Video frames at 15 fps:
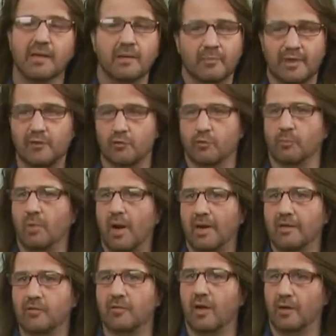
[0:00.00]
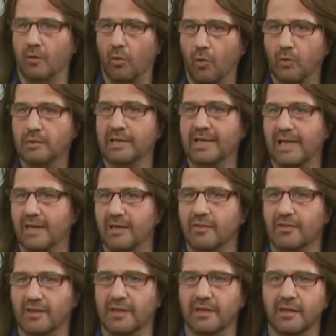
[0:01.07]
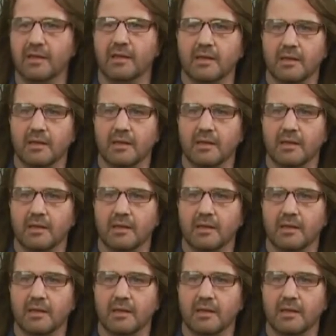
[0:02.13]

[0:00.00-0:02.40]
because your body's not holding anything,